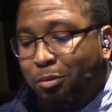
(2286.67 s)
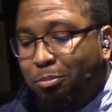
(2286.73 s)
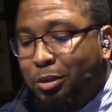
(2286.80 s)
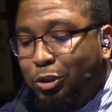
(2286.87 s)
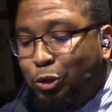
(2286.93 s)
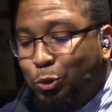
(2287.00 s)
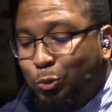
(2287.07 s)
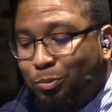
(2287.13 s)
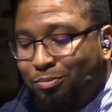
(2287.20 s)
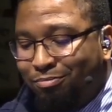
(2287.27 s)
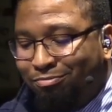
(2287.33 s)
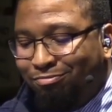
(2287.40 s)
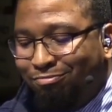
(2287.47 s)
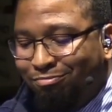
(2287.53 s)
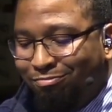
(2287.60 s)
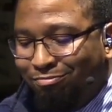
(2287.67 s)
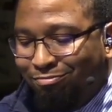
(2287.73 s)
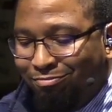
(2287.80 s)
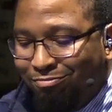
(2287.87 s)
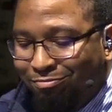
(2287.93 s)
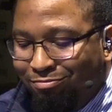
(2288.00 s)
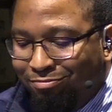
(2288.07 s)
Me too.
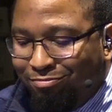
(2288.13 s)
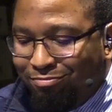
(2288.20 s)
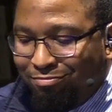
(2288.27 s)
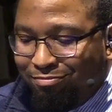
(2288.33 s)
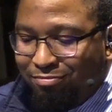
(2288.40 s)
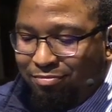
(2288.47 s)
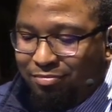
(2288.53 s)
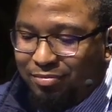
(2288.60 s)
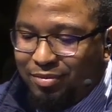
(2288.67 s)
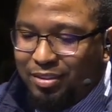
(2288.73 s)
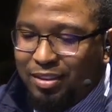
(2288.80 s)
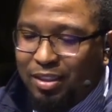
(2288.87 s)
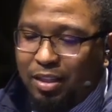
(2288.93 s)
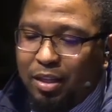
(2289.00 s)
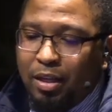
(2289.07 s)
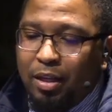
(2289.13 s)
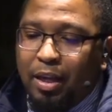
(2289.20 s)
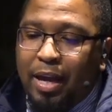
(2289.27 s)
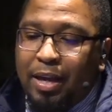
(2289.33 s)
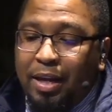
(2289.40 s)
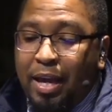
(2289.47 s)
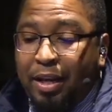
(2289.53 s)

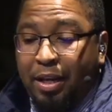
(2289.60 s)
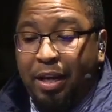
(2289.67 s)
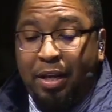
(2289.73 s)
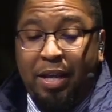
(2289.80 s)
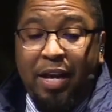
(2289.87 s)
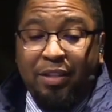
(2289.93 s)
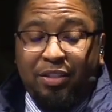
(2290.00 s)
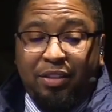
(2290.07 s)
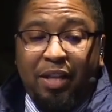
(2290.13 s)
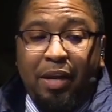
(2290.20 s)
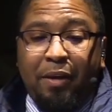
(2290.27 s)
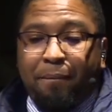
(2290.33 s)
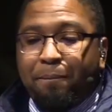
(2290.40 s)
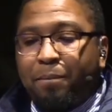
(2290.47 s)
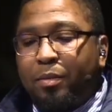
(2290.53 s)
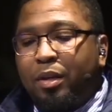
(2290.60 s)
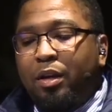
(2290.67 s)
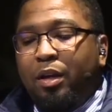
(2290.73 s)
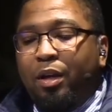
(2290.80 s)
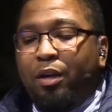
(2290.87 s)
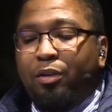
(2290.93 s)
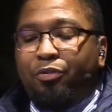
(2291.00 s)
And, and and here's the thing.
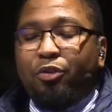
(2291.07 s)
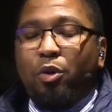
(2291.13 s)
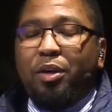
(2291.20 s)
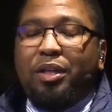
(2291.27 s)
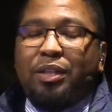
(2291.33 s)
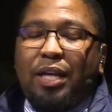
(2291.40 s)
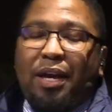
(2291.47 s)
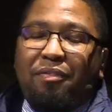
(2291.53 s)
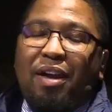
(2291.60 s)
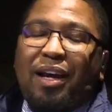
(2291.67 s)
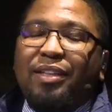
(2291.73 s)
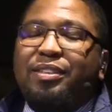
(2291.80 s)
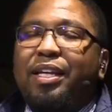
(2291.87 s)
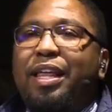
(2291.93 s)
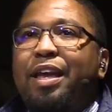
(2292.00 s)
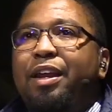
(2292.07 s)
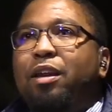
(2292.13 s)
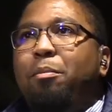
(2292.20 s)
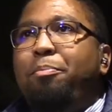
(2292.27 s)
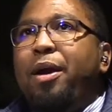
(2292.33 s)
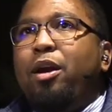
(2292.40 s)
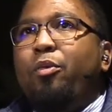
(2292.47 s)
So if I could say that in a
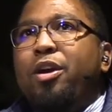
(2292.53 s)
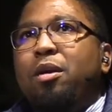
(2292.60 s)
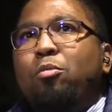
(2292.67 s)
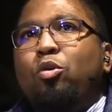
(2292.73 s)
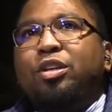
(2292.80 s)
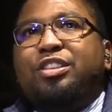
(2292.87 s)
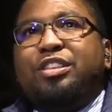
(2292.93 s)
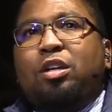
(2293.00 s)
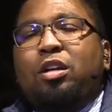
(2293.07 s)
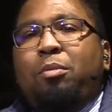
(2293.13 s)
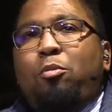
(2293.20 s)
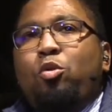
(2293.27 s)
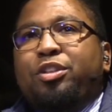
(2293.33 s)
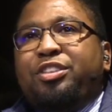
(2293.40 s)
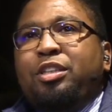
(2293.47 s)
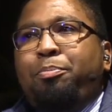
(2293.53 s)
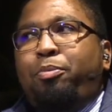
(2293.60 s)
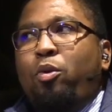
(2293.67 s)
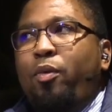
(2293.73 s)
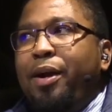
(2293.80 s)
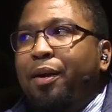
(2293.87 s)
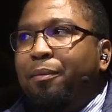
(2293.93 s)
better way or more in a more
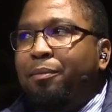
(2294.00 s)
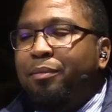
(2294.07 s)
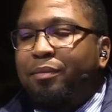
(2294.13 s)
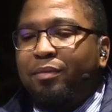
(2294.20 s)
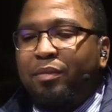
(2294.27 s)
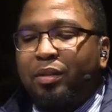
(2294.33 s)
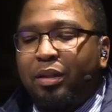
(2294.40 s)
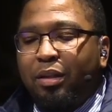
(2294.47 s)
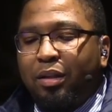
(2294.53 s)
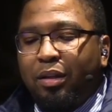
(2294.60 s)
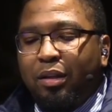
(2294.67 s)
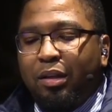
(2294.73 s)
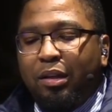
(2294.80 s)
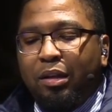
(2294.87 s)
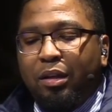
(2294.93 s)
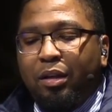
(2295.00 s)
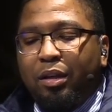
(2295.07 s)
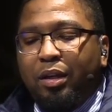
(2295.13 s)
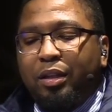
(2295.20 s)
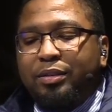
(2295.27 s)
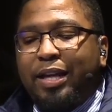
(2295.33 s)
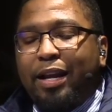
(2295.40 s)
simple way,
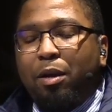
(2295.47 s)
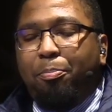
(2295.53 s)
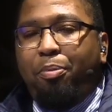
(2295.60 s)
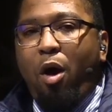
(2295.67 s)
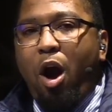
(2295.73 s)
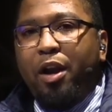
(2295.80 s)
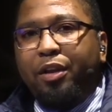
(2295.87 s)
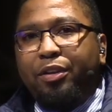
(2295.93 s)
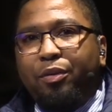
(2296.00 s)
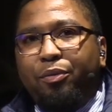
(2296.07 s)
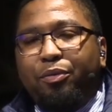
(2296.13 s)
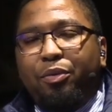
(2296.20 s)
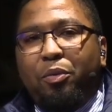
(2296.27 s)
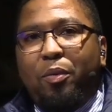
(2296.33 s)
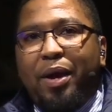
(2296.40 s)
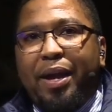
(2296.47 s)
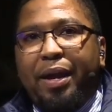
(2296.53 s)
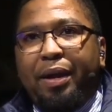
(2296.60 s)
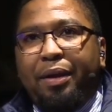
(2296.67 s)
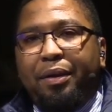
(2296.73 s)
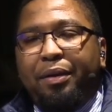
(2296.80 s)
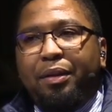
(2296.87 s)
is that a part of the, the
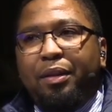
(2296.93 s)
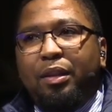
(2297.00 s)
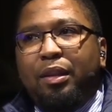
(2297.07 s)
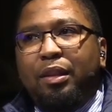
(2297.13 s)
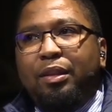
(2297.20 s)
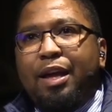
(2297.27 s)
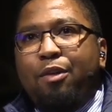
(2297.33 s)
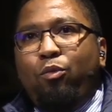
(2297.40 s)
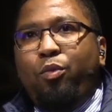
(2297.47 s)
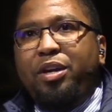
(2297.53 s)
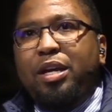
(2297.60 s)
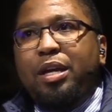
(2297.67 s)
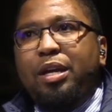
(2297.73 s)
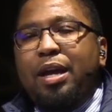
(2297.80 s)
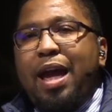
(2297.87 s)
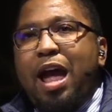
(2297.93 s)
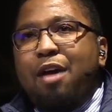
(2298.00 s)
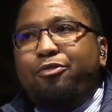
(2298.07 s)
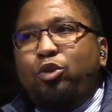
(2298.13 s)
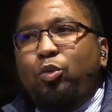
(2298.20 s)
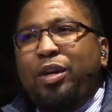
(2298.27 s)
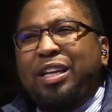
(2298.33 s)
way that we
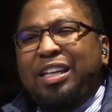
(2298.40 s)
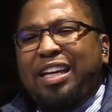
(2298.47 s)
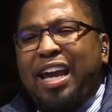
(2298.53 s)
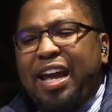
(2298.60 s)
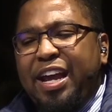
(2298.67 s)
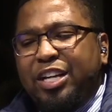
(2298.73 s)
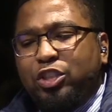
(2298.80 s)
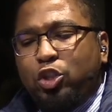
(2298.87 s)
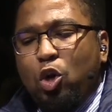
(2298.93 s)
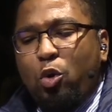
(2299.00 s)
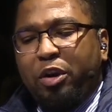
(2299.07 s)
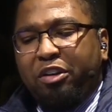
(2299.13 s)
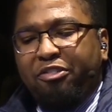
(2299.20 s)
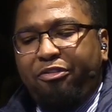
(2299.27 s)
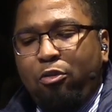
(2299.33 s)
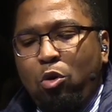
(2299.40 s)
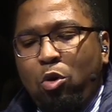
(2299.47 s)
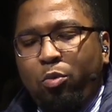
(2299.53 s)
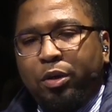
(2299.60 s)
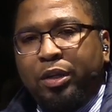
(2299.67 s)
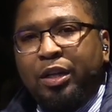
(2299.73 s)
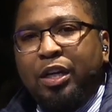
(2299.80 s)
have to engage going
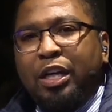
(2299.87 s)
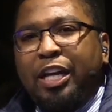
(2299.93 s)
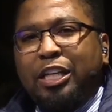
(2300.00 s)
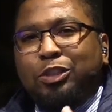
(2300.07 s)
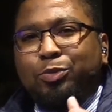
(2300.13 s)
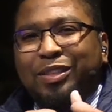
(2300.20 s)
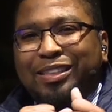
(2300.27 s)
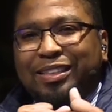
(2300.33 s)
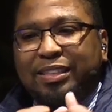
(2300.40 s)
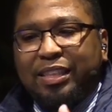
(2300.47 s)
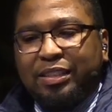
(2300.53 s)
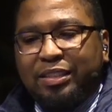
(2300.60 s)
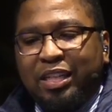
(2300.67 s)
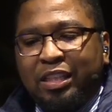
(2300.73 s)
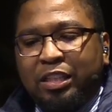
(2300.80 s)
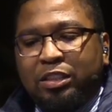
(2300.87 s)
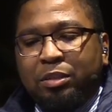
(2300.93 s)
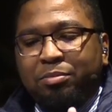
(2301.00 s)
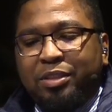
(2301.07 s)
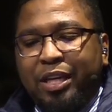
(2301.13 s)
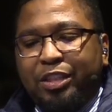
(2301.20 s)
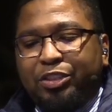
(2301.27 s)
forward is resisting the
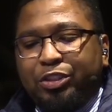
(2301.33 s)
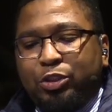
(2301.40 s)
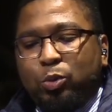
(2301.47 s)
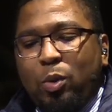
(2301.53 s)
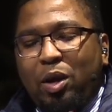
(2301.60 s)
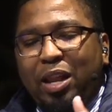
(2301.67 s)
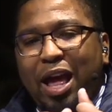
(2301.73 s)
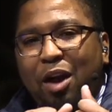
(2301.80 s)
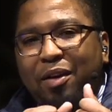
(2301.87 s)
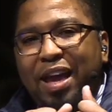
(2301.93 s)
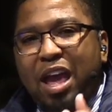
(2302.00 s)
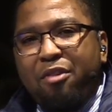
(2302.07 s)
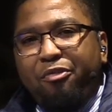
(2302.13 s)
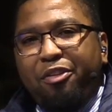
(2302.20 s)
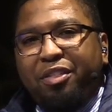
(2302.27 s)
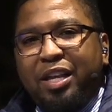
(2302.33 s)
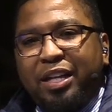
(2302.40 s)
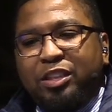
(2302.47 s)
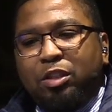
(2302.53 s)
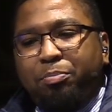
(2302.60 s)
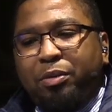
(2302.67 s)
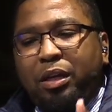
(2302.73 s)
temptation to allow
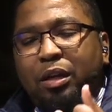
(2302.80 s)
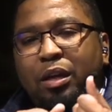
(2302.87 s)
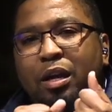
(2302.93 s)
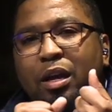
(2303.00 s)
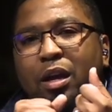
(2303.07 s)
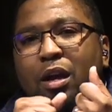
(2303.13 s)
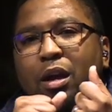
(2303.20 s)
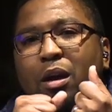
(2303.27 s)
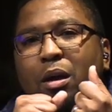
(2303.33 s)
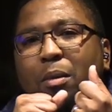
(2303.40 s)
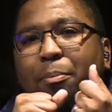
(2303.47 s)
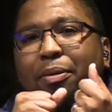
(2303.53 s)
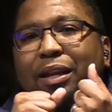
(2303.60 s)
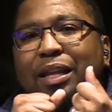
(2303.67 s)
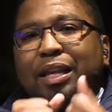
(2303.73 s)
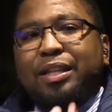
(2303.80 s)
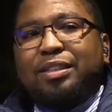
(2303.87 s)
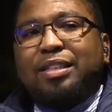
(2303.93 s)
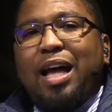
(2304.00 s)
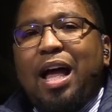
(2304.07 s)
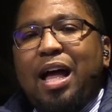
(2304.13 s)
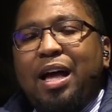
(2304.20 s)
everything to be
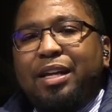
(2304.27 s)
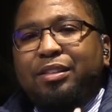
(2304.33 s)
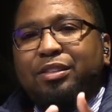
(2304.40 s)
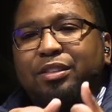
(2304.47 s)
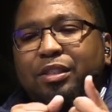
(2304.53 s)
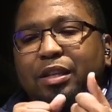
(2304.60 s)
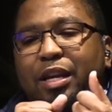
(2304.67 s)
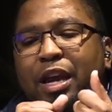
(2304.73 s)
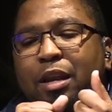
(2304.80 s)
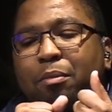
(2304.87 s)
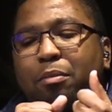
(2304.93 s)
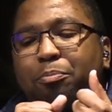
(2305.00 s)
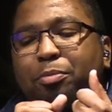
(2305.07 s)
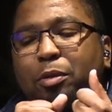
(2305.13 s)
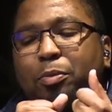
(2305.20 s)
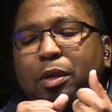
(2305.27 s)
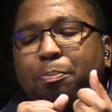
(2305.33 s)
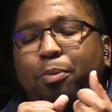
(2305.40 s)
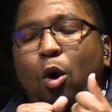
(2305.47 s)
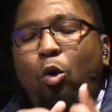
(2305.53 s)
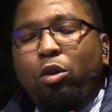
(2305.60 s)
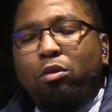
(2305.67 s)
politicized and to be
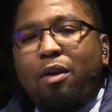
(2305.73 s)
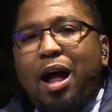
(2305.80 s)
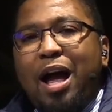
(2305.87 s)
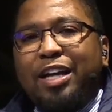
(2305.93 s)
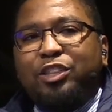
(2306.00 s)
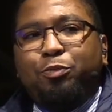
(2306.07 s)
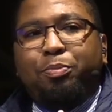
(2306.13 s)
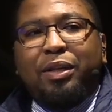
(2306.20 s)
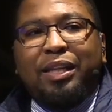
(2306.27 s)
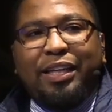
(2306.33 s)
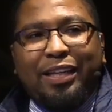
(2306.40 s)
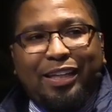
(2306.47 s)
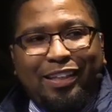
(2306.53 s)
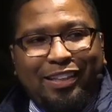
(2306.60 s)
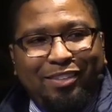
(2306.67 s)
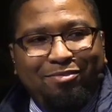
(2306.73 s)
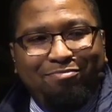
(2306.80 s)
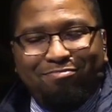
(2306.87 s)
polarized politically.